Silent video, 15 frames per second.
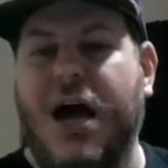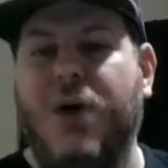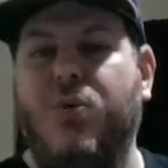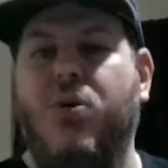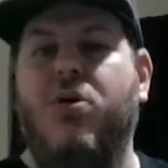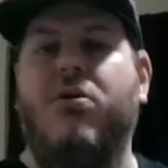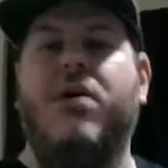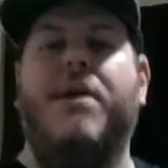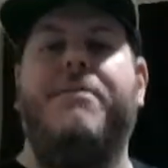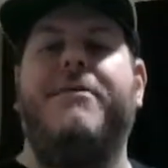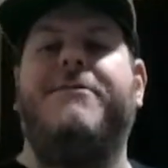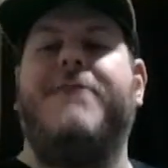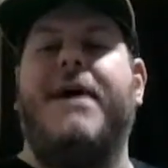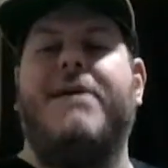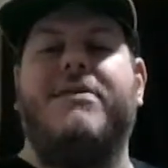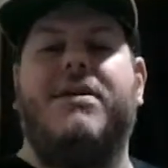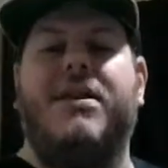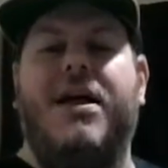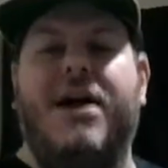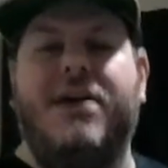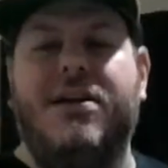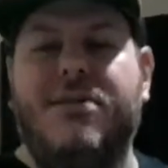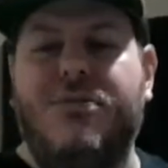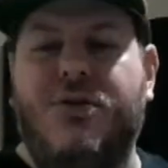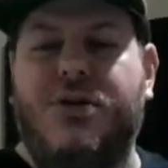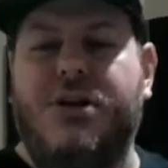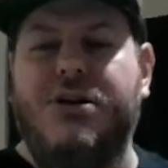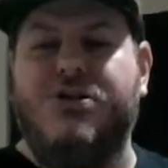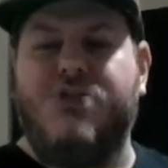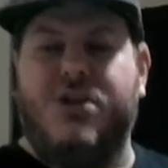I woke up at 5 o'clock in the
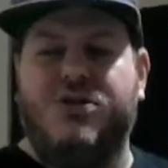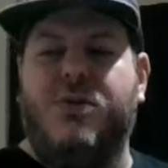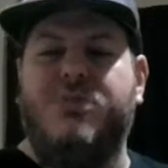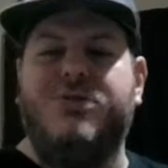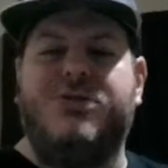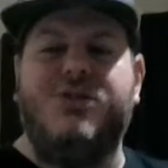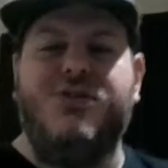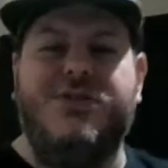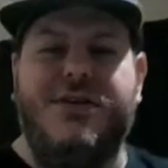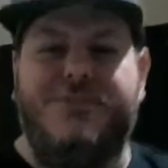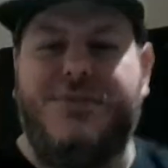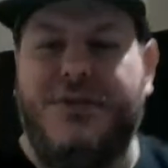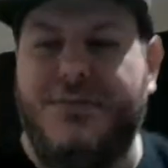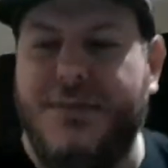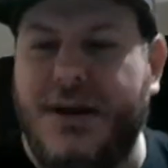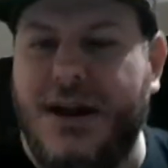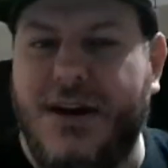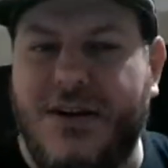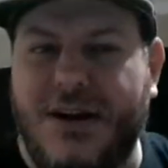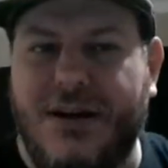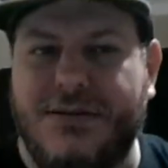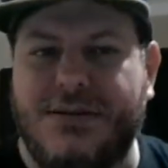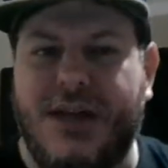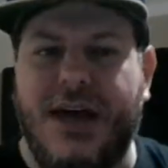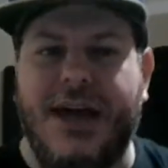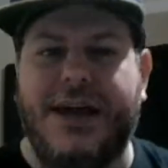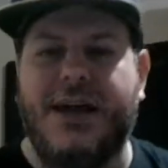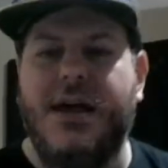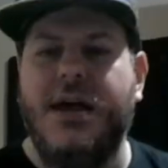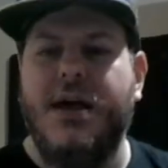morning. Treasure Woman was doing a premiere, and I was
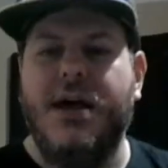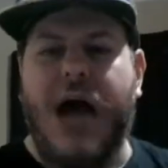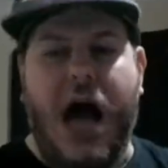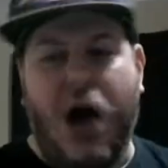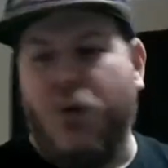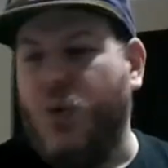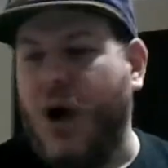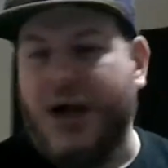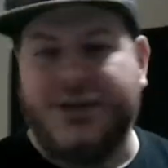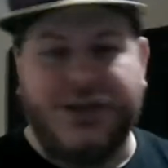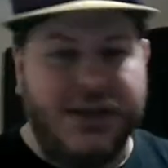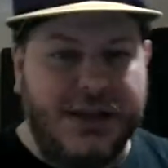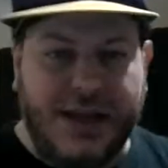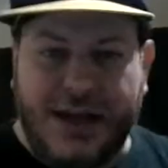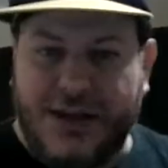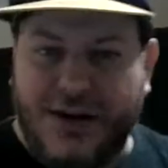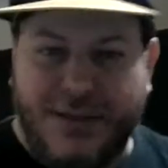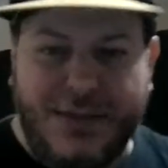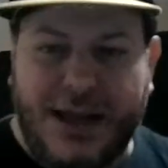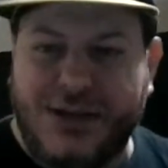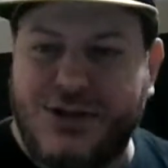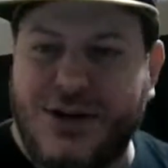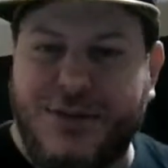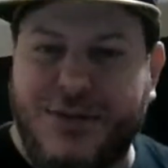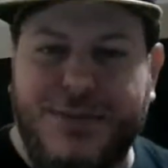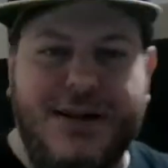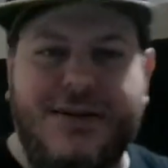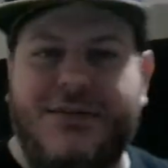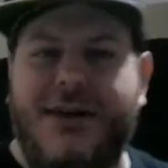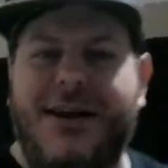like, I'll watch it later. I'm not
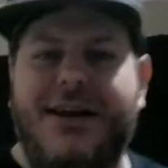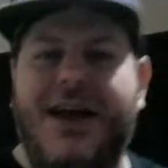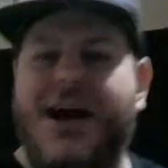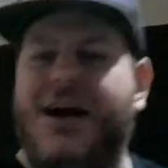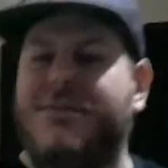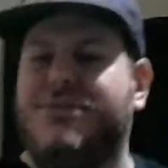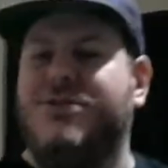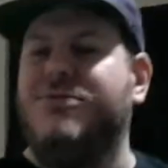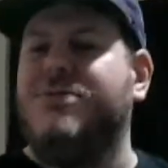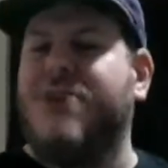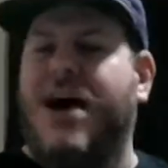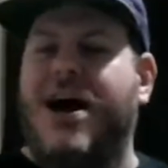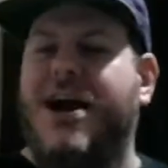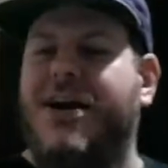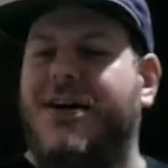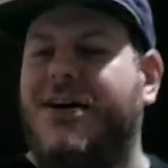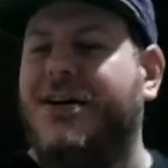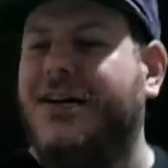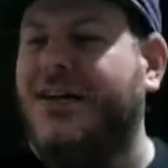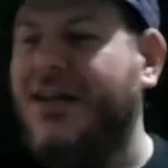jumping in right now. I'm too tired.